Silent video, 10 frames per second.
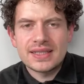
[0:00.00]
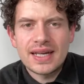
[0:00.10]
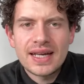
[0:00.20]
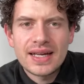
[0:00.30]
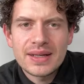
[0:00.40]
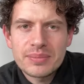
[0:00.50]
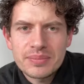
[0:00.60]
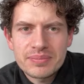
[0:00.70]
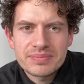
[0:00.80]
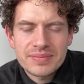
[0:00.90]

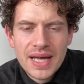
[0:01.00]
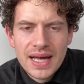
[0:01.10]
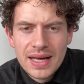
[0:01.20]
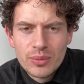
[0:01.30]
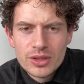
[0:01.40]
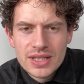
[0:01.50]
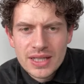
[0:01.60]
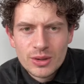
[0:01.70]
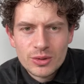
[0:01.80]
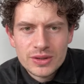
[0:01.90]
what's it
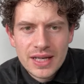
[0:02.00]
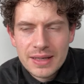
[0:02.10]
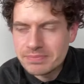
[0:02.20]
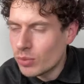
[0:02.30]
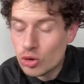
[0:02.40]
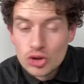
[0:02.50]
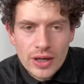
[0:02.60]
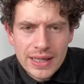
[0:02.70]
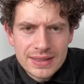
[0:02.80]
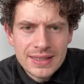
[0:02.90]
called,
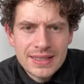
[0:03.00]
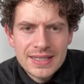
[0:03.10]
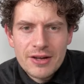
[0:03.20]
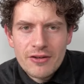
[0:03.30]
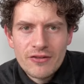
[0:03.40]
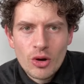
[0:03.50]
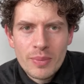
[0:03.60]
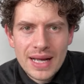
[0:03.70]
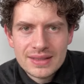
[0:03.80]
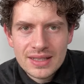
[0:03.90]
portrait
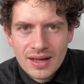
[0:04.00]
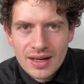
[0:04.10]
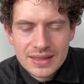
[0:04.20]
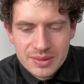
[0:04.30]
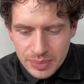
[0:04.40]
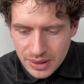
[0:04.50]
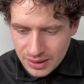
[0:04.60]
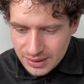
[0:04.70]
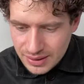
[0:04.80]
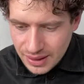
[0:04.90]
format tonight,
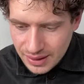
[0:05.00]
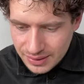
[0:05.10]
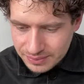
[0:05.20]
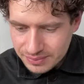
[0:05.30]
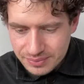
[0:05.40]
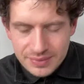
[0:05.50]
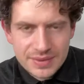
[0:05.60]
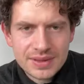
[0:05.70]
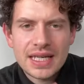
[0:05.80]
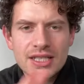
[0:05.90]
because it
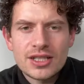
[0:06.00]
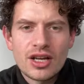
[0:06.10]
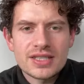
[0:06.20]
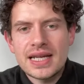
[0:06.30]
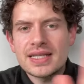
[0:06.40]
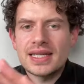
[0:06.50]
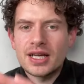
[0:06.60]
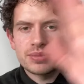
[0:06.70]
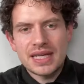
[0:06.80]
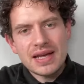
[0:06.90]
takes a lot of setting
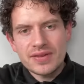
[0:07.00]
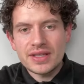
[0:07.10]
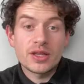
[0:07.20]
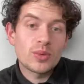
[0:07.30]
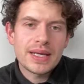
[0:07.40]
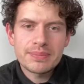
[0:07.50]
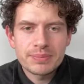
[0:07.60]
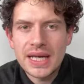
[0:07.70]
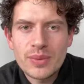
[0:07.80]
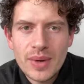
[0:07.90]
up to have it the other way.
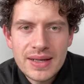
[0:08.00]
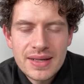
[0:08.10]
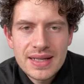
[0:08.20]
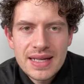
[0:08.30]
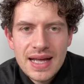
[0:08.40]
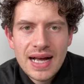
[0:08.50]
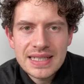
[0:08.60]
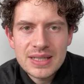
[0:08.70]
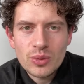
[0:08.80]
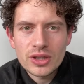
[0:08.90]
But anyway, I
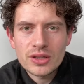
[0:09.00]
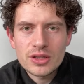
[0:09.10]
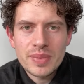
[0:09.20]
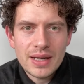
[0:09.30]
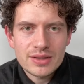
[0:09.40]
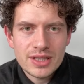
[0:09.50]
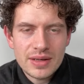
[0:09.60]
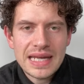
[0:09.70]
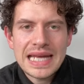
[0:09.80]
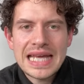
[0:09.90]
didn't want you to be able
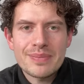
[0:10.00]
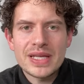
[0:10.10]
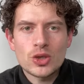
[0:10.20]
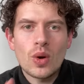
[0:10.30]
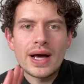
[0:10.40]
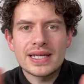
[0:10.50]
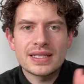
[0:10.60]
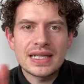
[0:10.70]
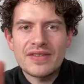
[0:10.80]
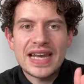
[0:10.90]
to hear me twice
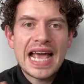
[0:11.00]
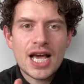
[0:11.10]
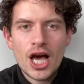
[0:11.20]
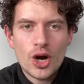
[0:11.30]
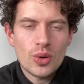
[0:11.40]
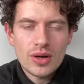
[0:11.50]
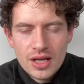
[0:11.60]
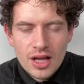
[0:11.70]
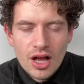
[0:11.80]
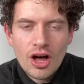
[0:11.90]
and have an echo
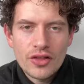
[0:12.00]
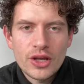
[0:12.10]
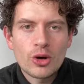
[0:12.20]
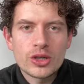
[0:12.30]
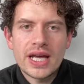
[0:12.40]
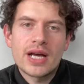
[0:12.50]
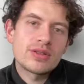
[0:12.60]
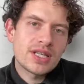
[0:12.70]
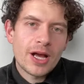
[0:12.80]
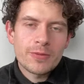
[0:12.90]
on the audio.
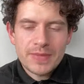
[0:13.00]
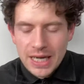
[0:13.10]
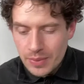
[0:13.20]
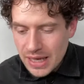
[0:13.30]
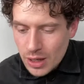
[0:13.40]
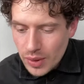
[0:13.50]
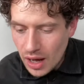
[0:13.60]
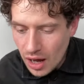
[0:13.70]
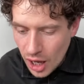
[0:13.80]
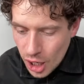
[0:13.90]
So anyway, here we
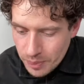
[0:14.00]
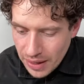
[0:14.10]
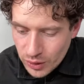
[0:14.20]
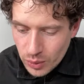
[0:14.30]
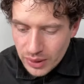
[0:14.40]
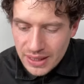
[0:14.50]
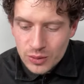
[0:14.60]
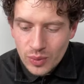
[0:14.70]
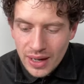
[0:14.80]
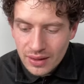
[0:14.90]
are. Hope everybody is
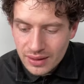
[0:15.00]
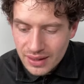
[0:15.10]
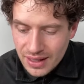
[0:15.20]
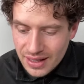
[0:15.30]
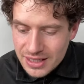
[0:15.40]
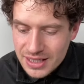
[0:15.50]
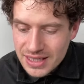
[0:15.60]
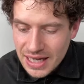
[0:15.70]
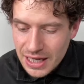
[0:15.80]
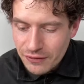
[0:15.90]
well.
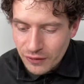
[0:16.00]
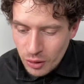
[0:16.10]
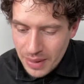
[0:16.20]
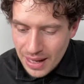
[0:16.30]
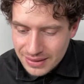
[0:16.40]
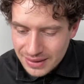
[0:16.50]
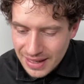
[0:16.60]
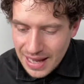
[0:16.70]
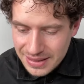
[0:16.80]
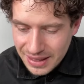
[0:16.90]
Skinny format.
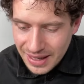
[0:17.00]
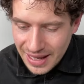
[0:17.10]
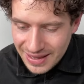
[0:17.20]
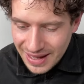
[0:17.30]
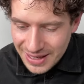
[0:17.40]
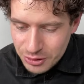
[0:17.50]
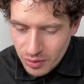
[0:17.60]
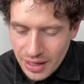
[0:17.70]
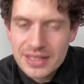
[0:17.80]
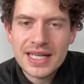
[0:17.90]
Yes, Claire, that is
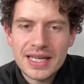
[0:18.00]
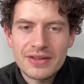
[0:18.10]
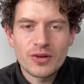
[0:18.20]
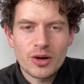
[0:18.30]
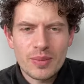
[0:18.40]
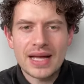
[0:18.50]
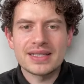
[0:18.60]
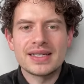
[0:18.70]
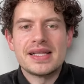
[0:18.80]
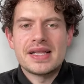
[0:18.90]
right. Skinny
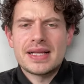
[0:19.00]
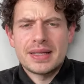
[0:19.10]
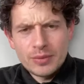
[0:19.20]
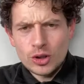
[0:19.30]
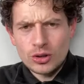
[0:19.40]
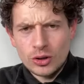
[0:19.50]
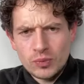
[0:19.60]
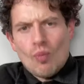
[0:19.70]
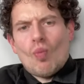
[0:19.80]
format. I'm not sure